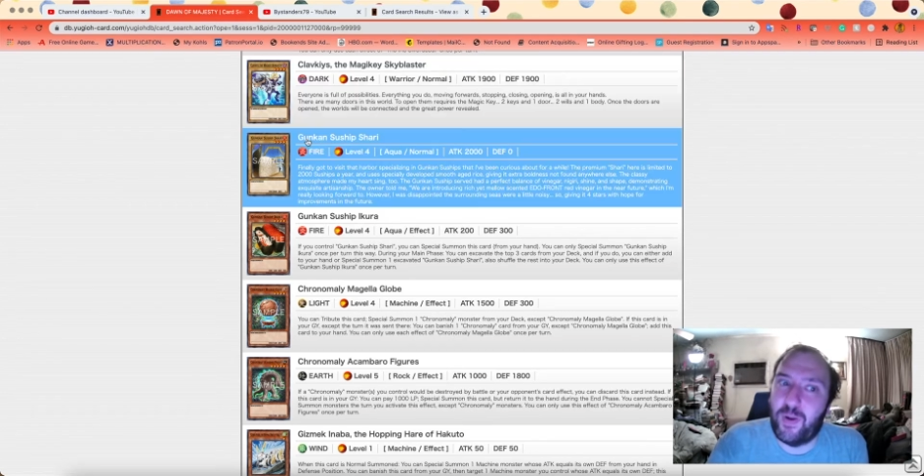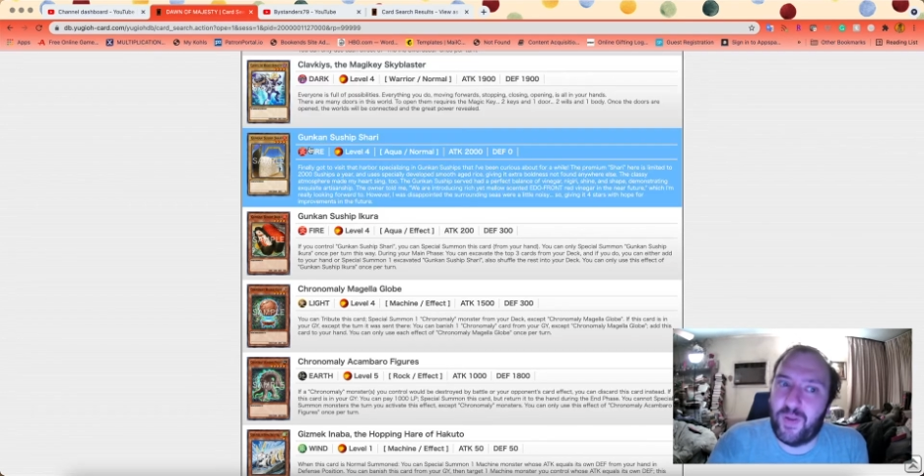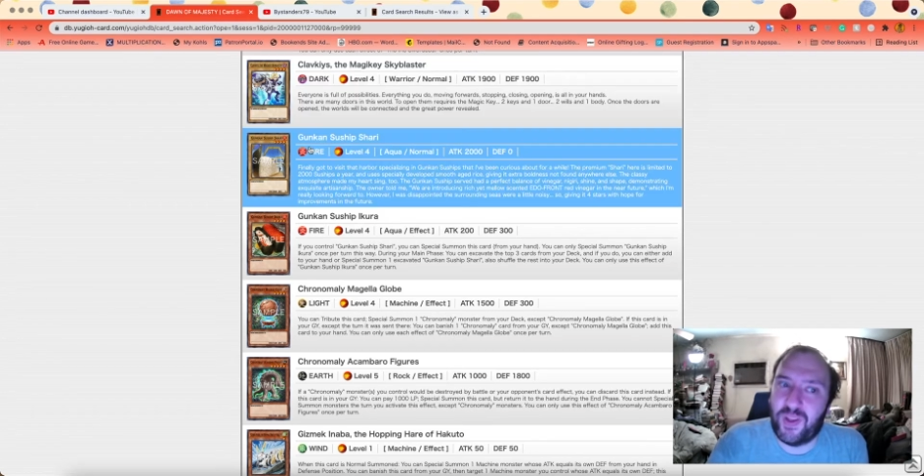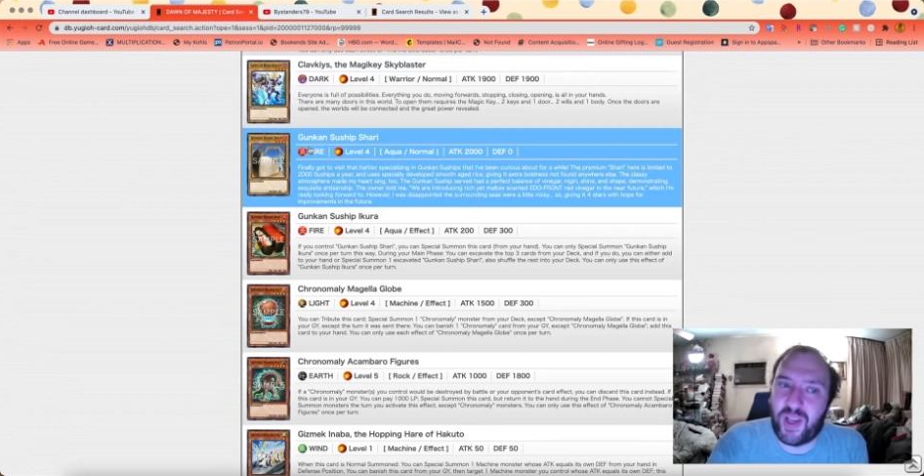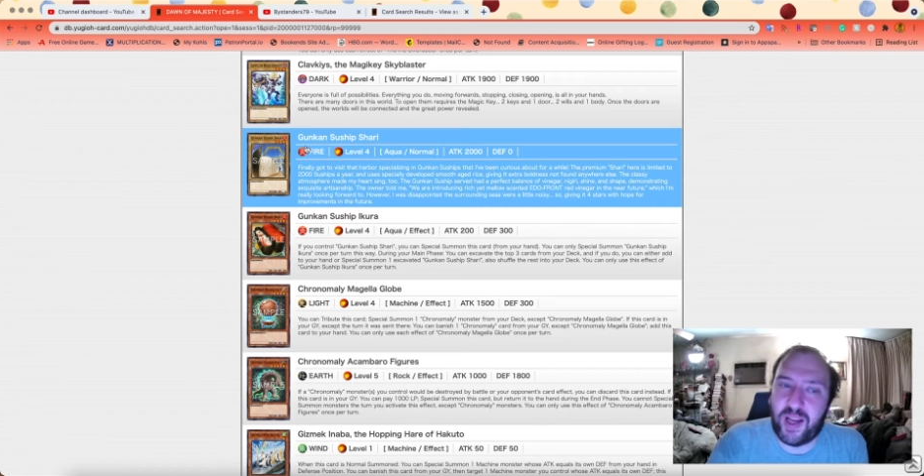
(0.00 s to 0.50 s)
to
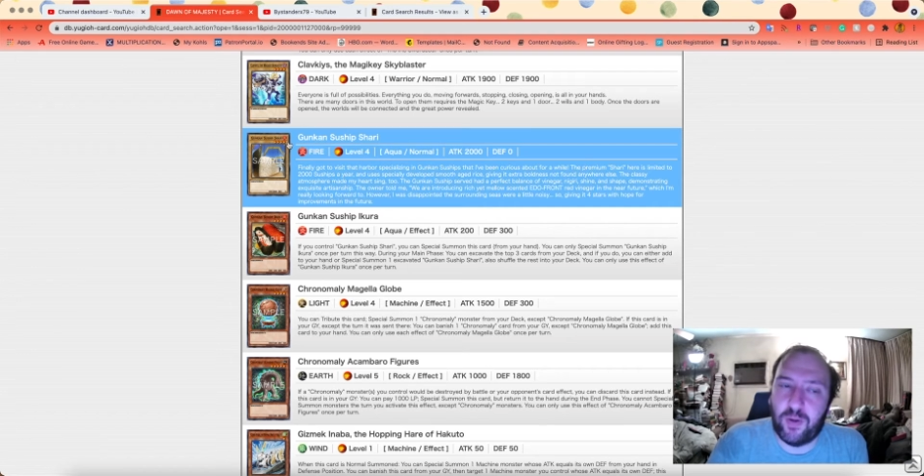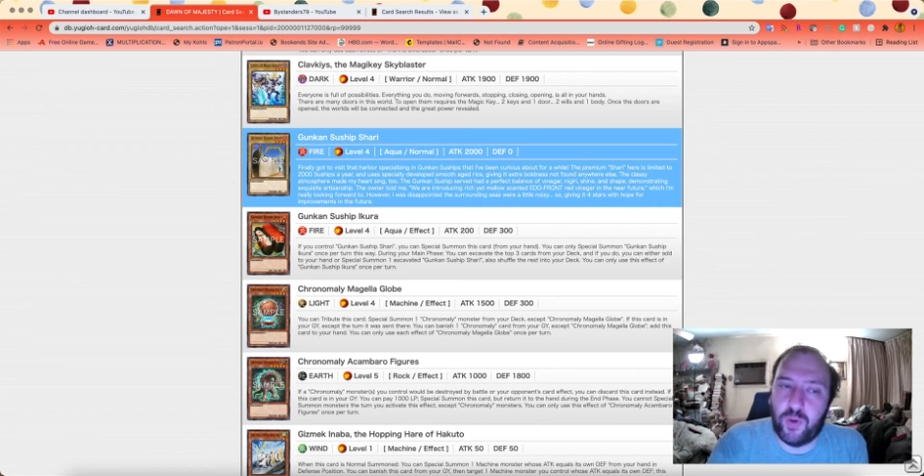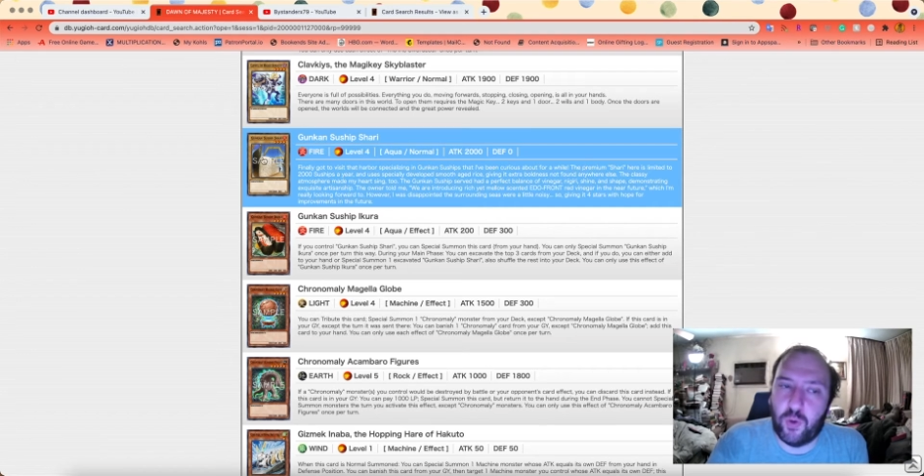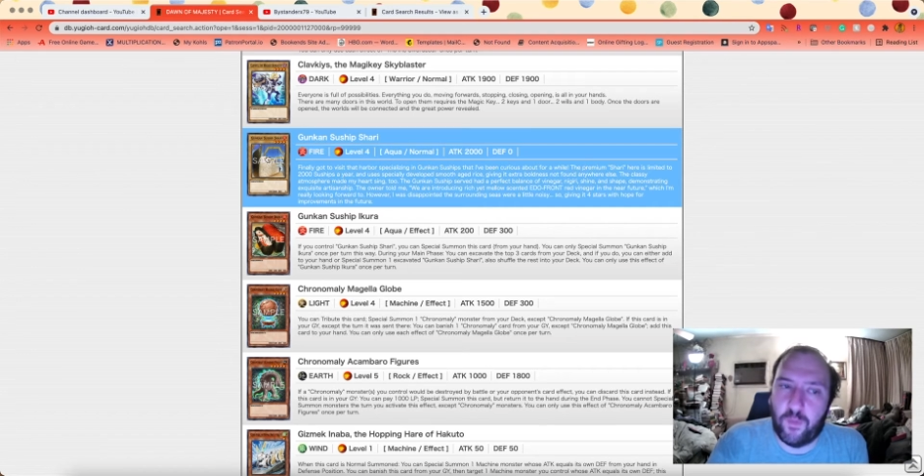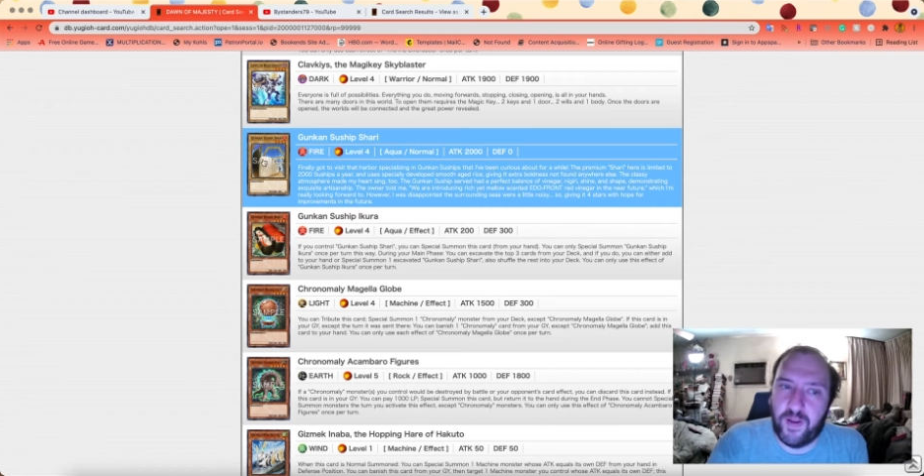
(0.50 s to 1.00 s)
recycle
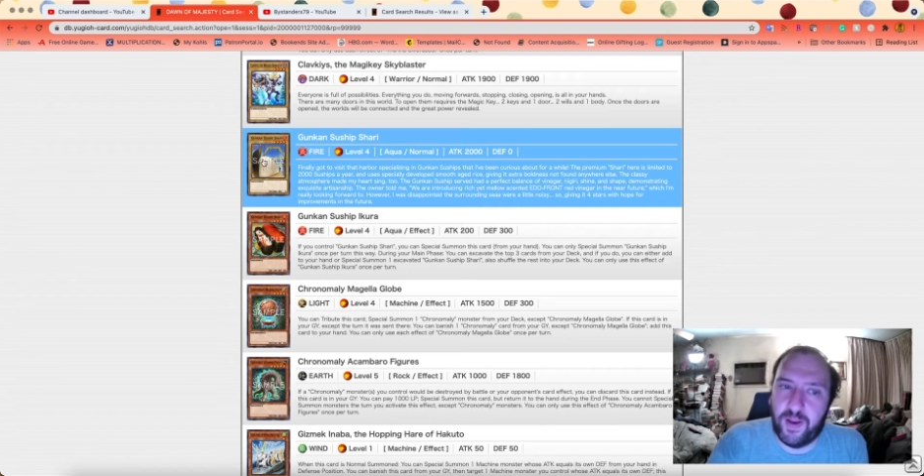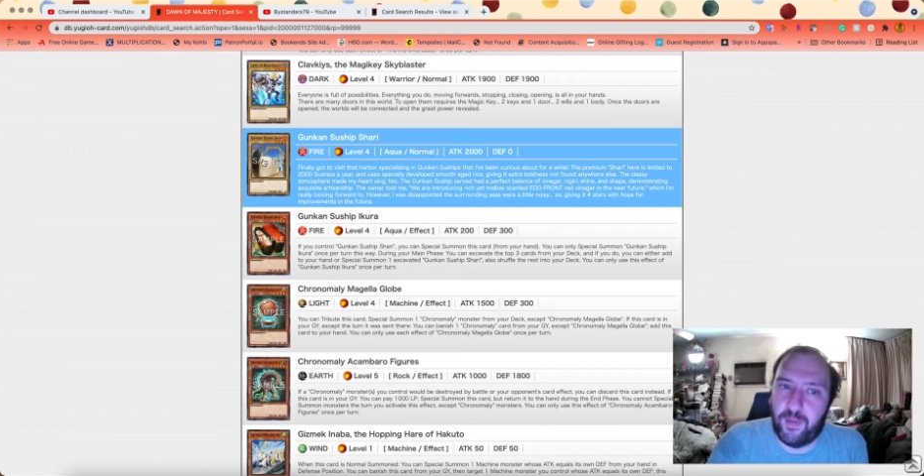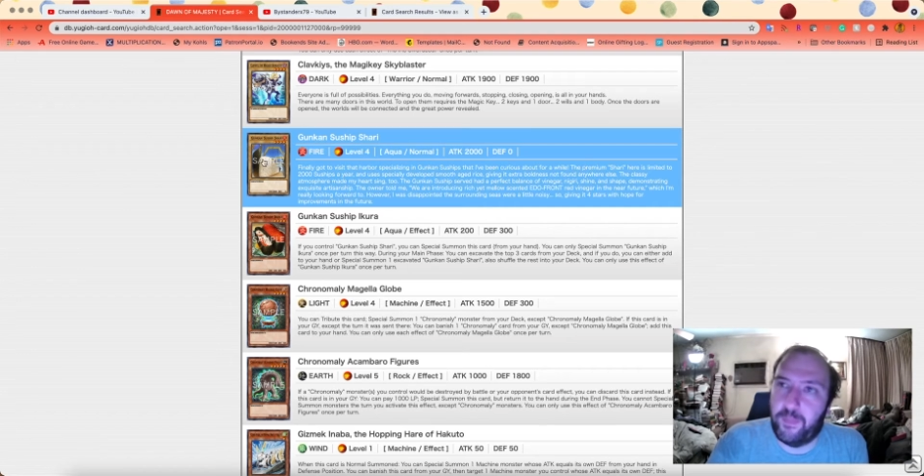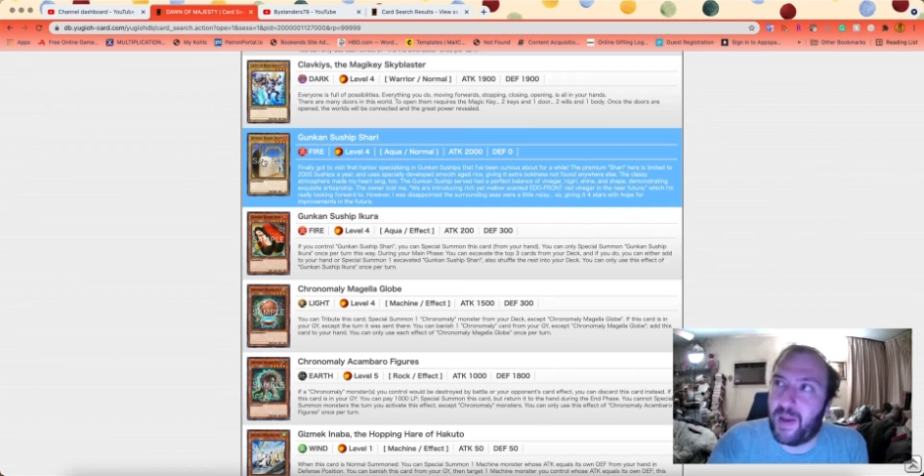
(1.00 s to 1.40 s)
your vanilla